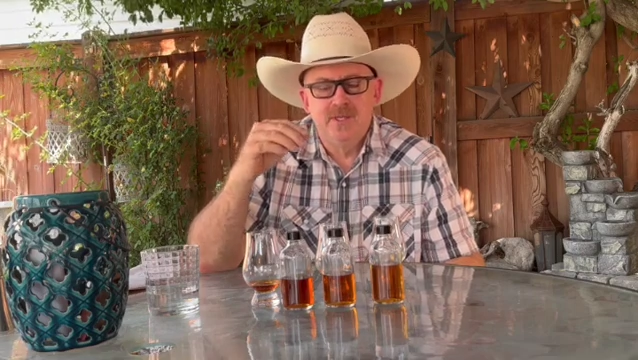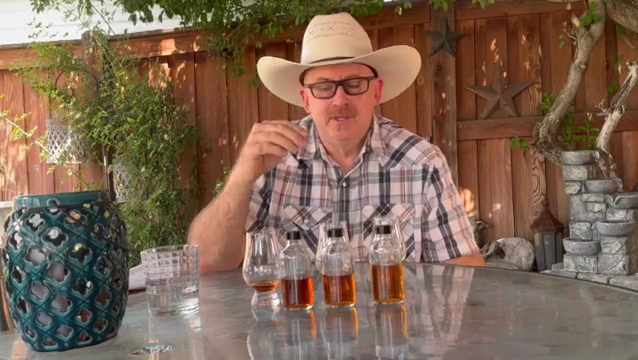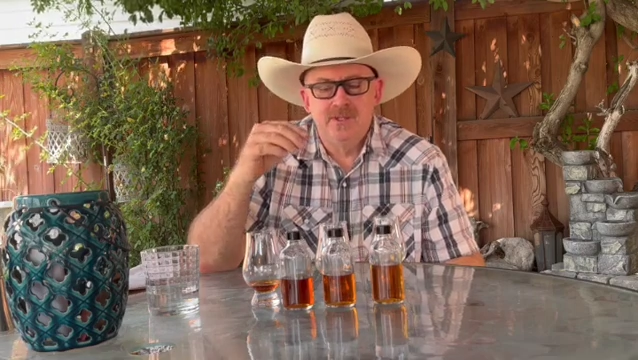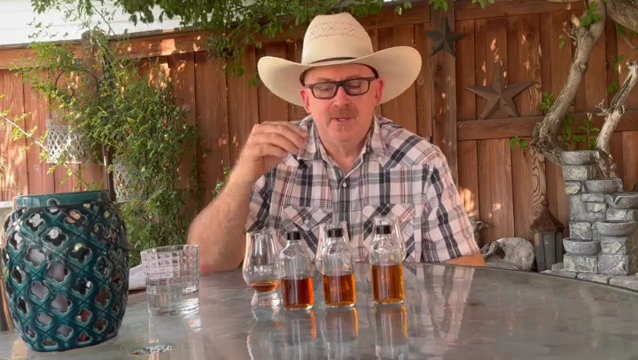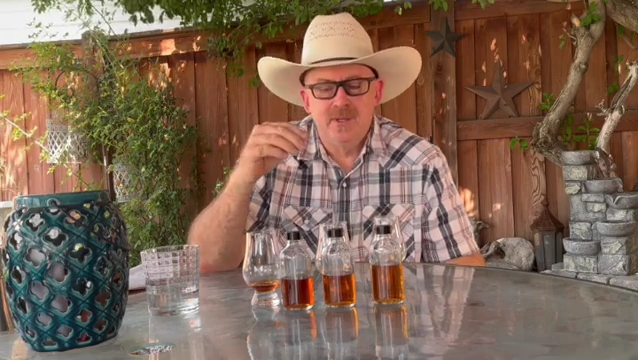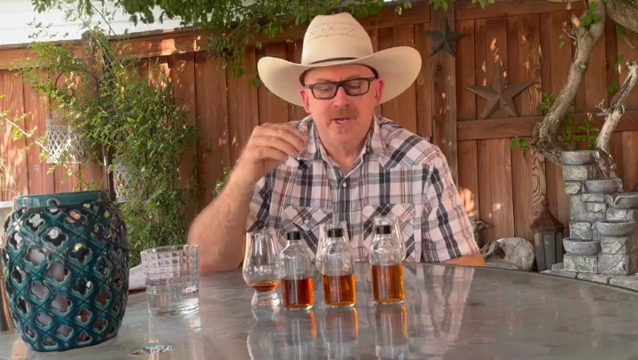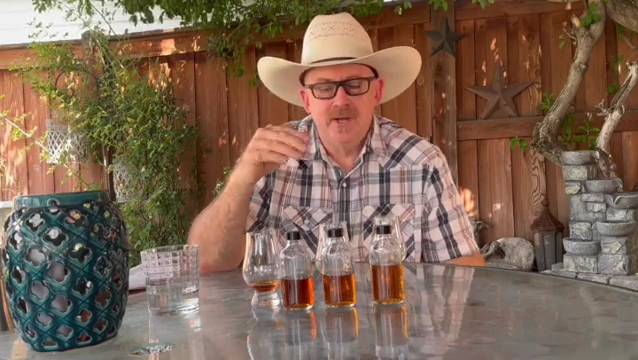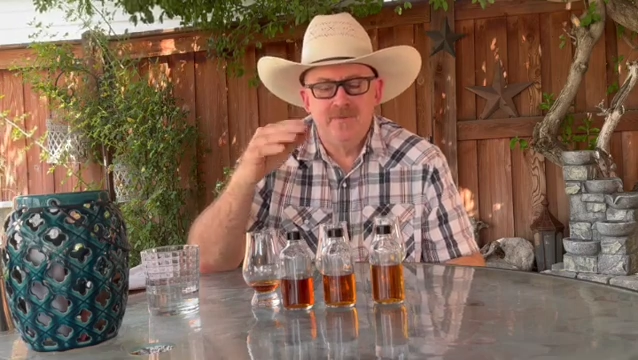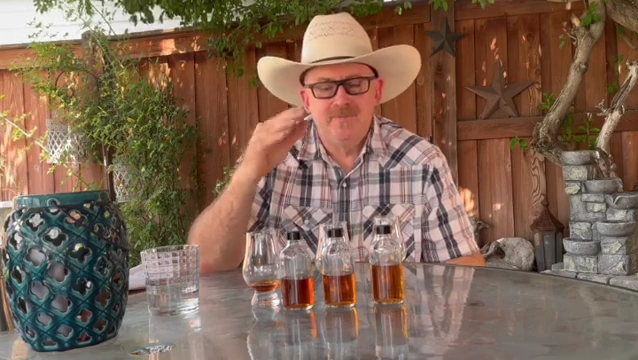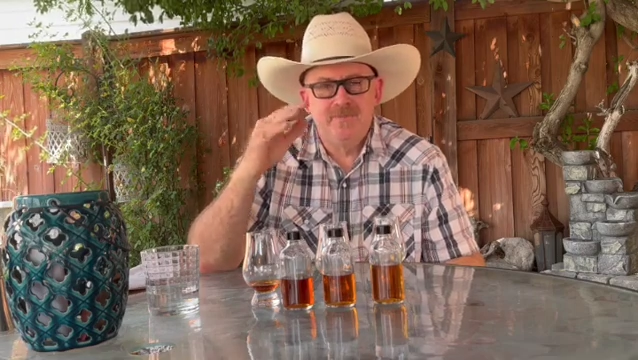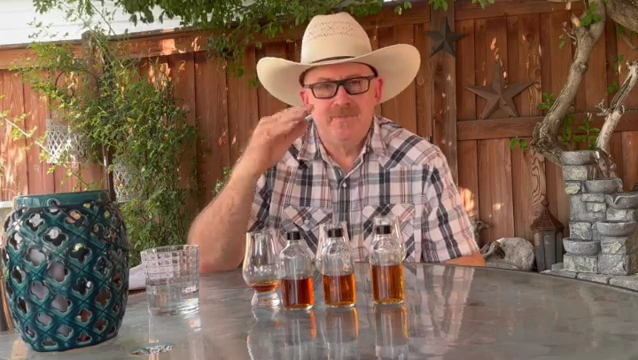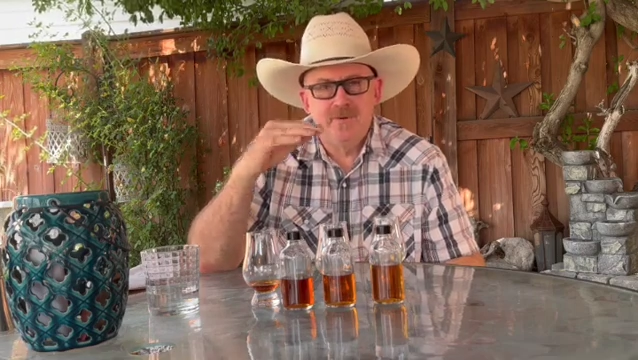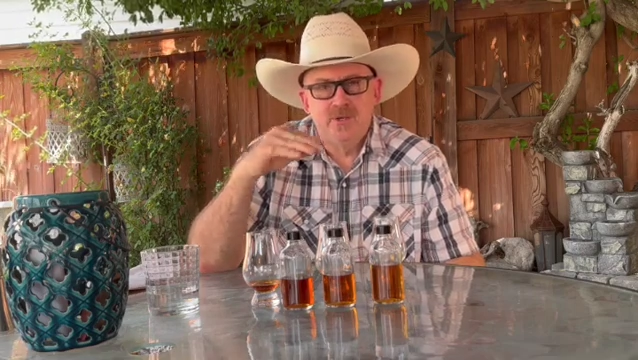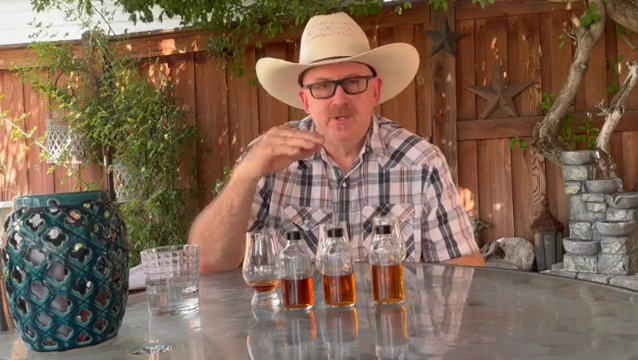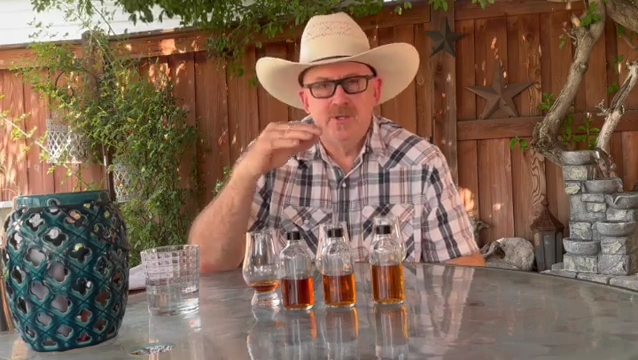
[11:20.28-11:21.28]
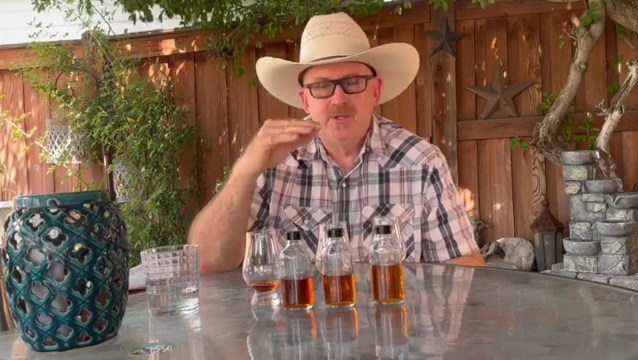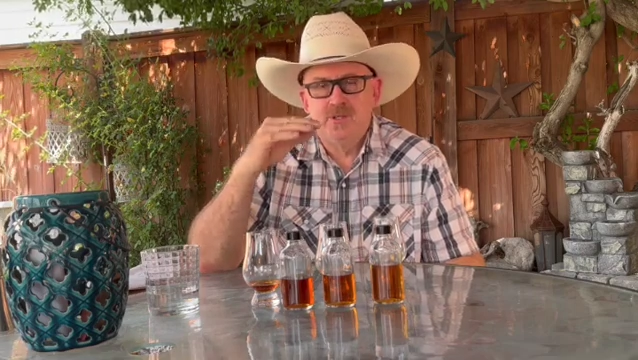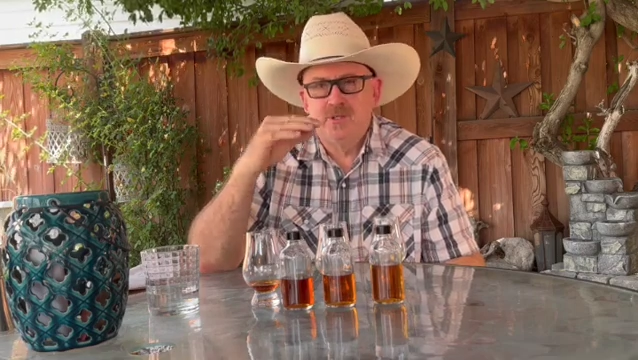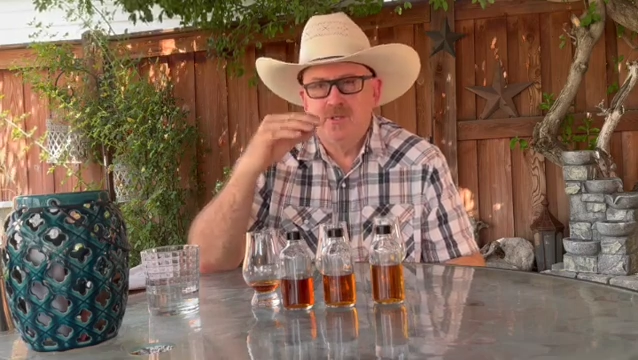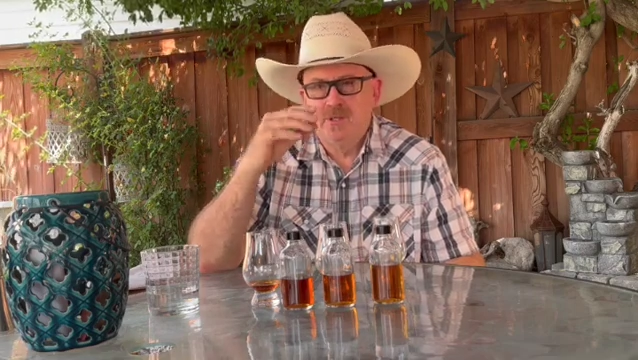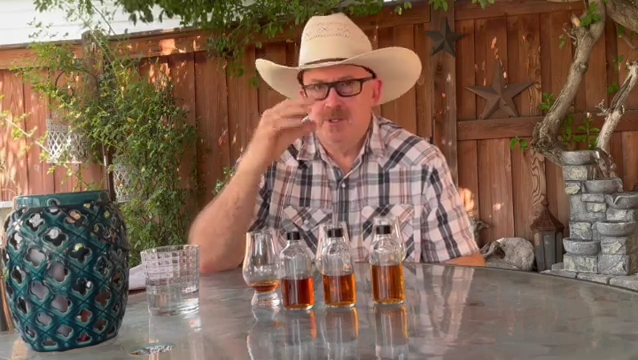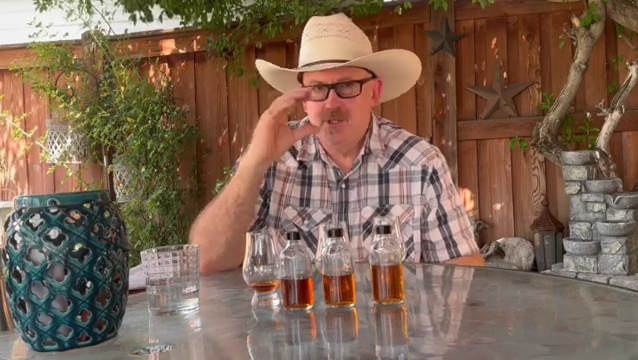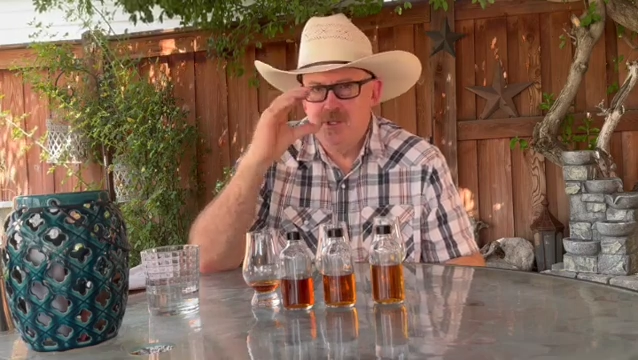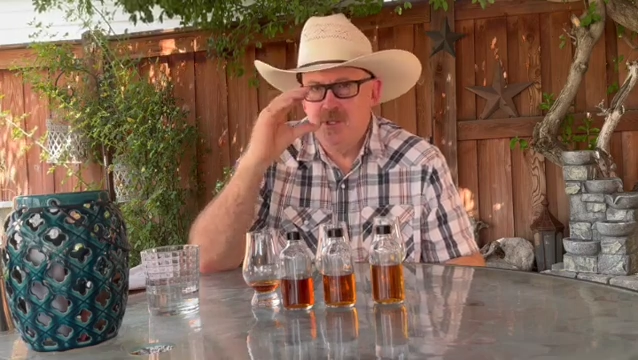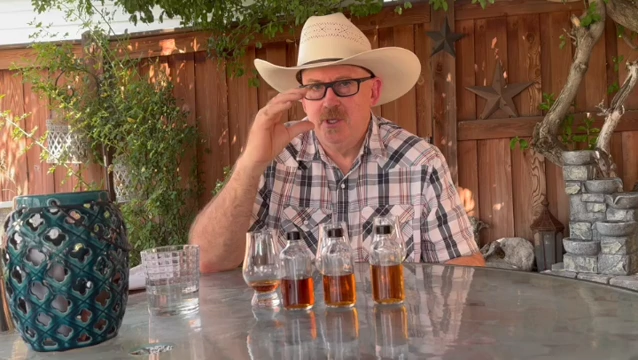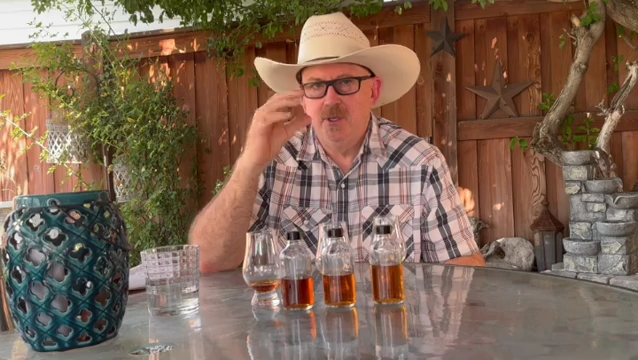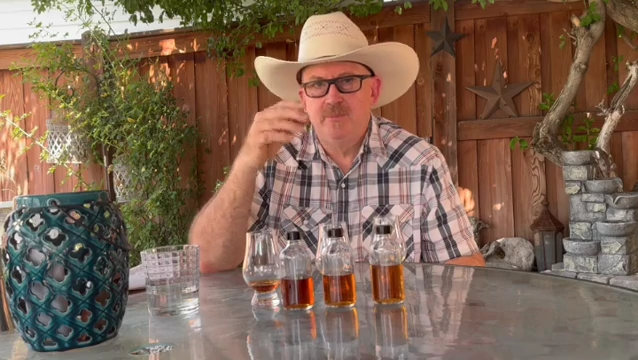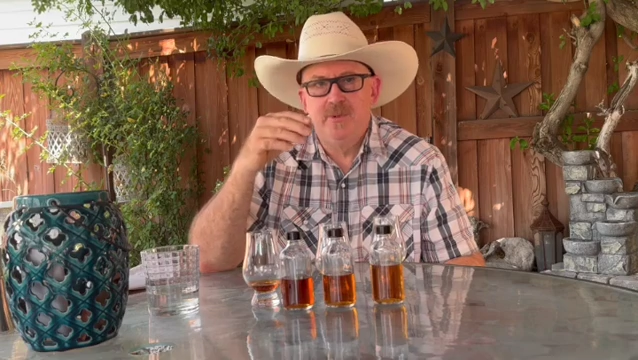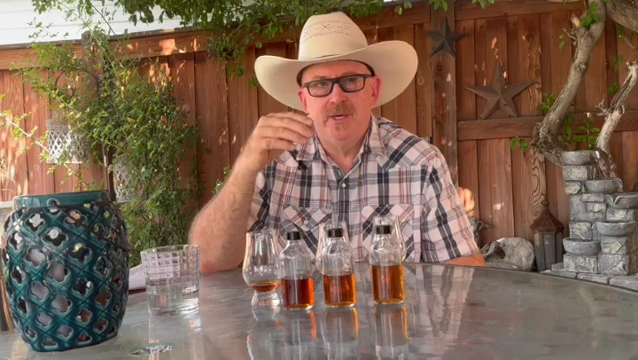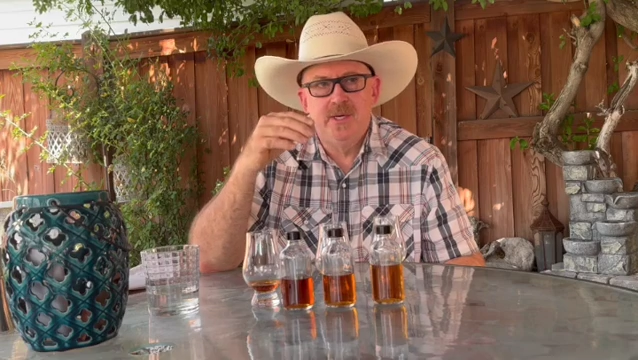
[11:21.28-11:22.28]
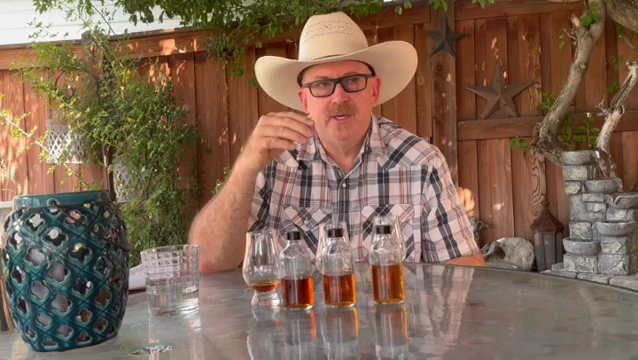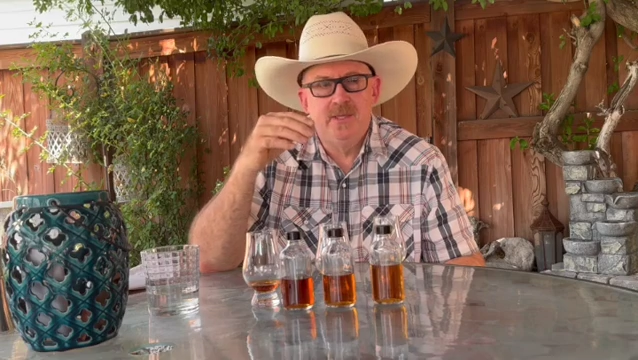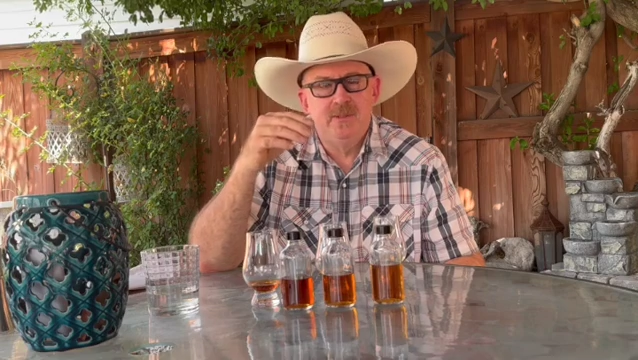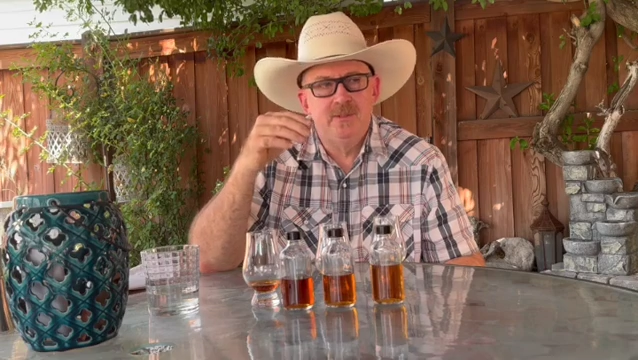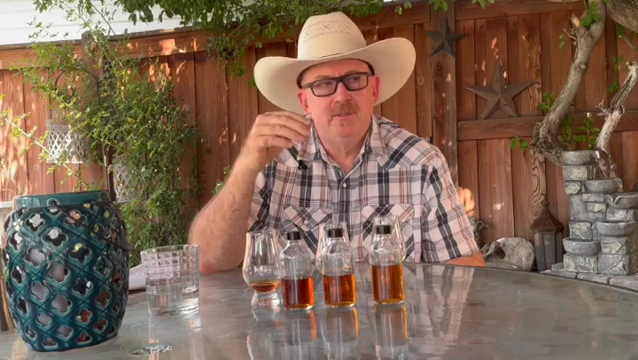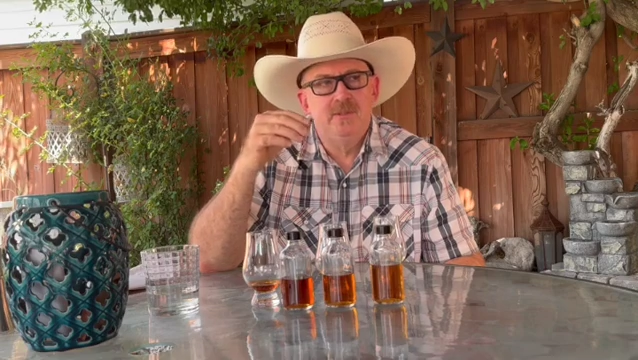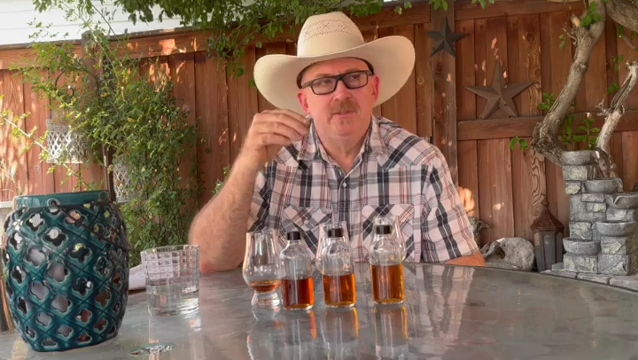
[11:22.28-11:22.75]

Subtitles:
So that first sip, that